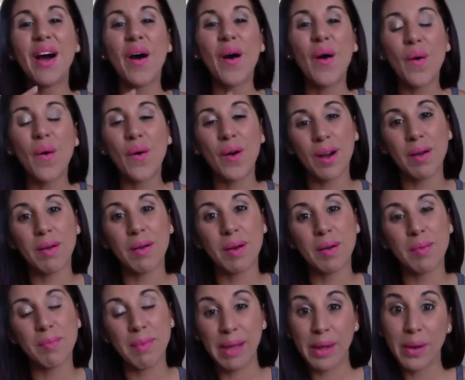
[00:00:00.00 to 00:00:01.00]
or
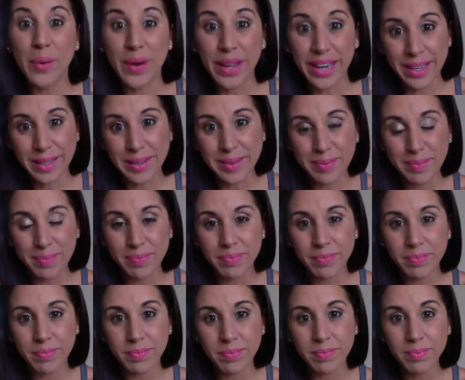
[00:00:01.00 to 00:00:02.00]
by quitting.
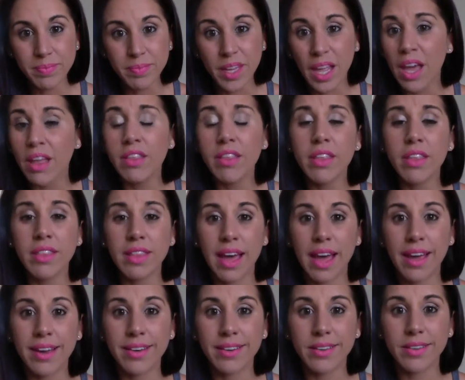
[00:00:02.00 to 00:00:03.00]
Other than
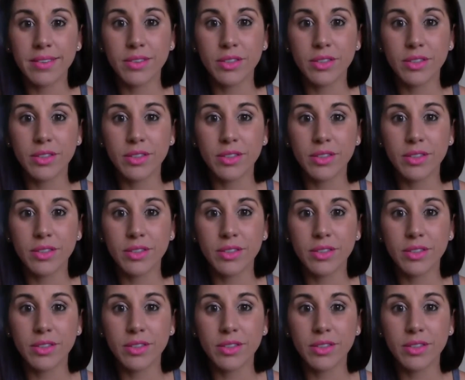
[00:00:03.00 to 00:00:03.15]
that,